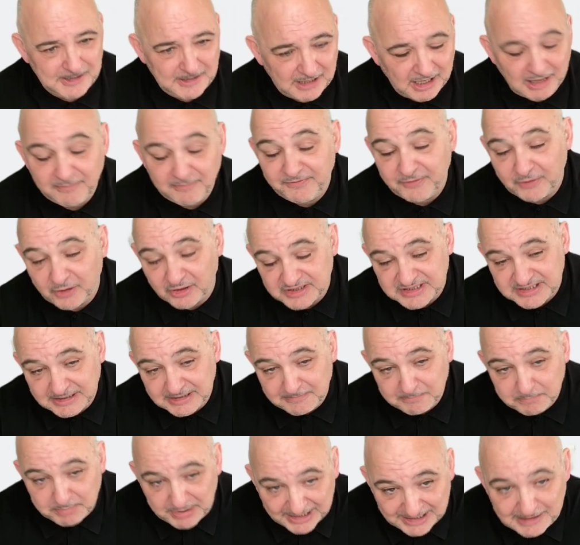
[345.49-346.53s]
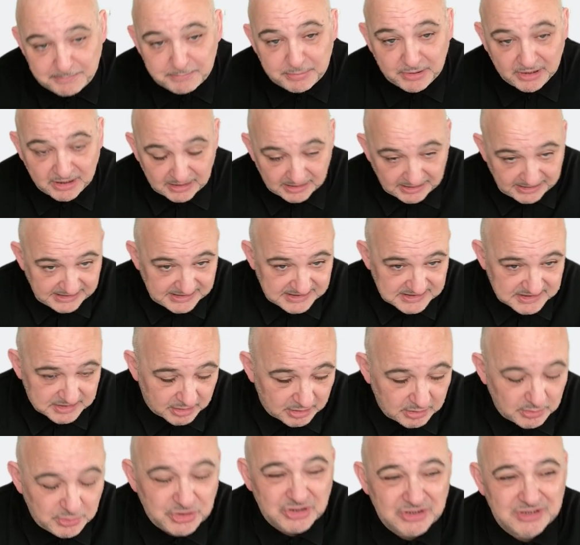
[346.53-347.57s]
14p per lead,
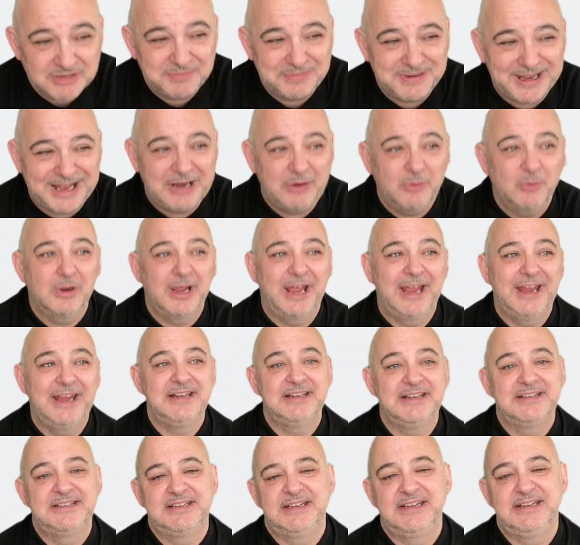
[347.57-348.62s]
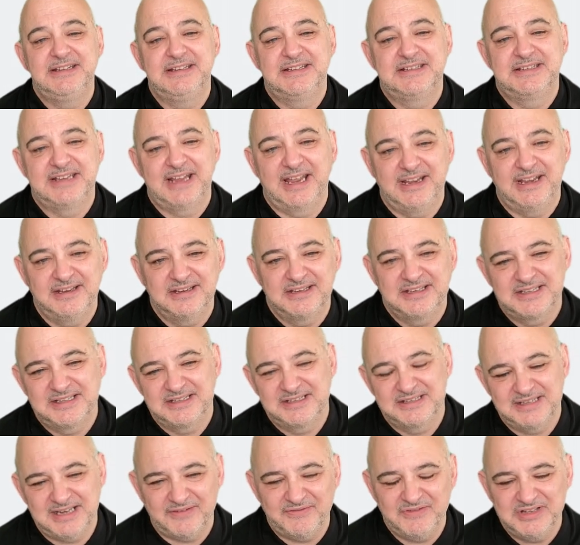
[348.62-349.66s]
sorry, which is about 18 cents,
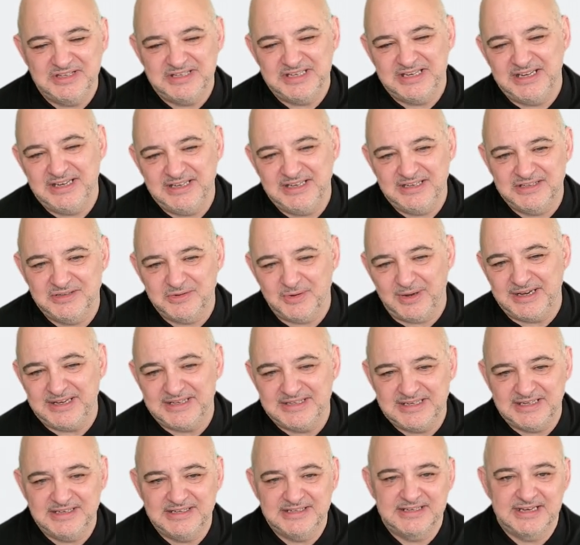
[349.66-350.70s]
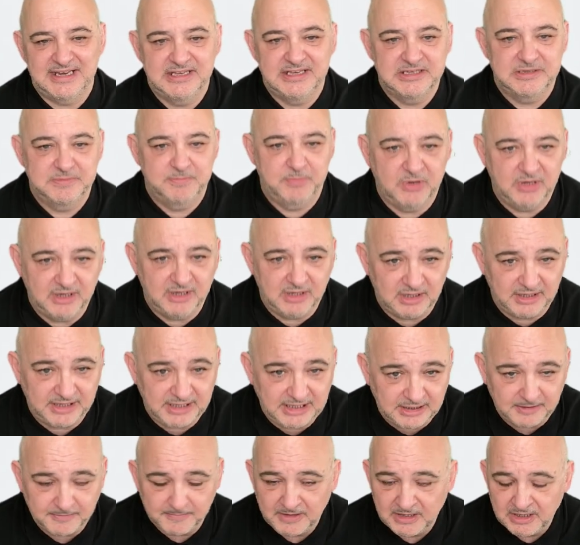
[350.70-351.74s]
17 to 18 cents per
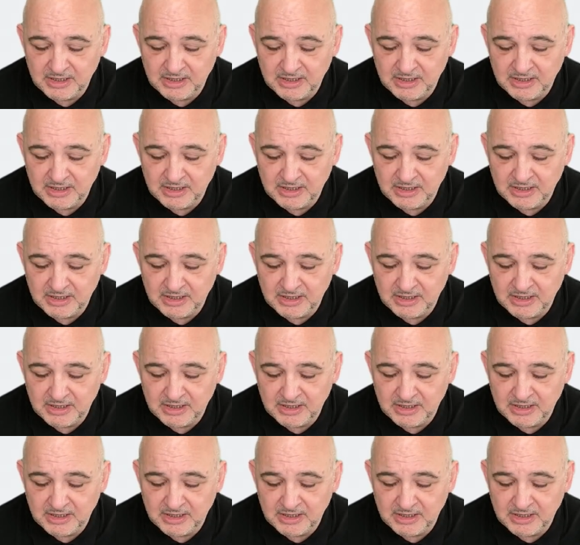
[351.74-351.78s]
lead.